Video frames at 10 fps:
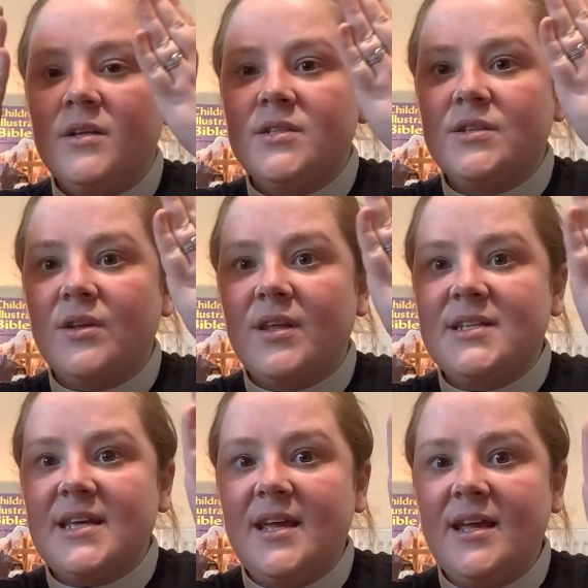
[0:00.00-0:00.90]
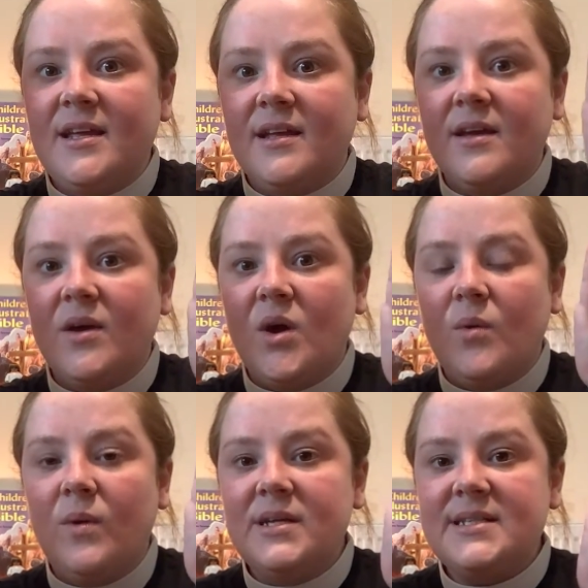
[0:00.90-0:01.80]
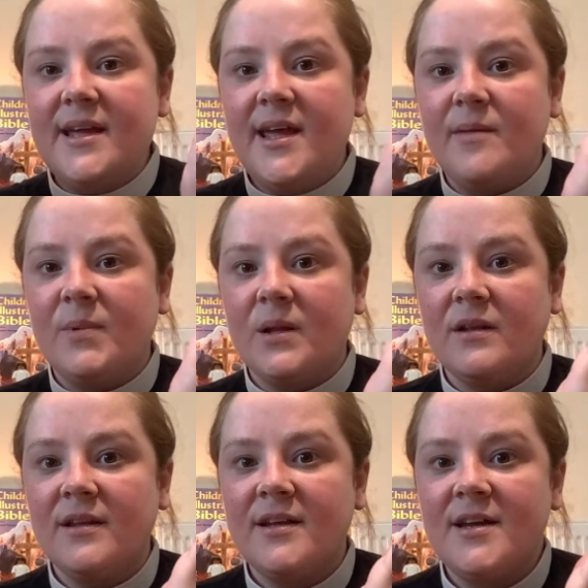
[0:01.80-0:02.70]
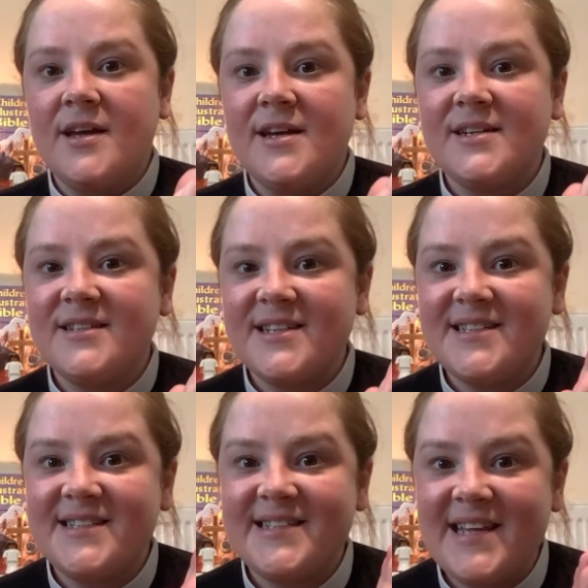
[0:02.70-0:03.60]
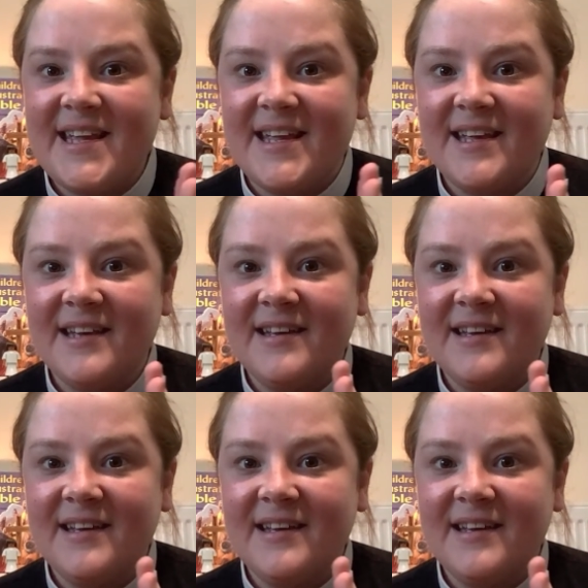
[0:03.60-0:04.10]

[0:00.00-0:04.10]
so that he was able to see.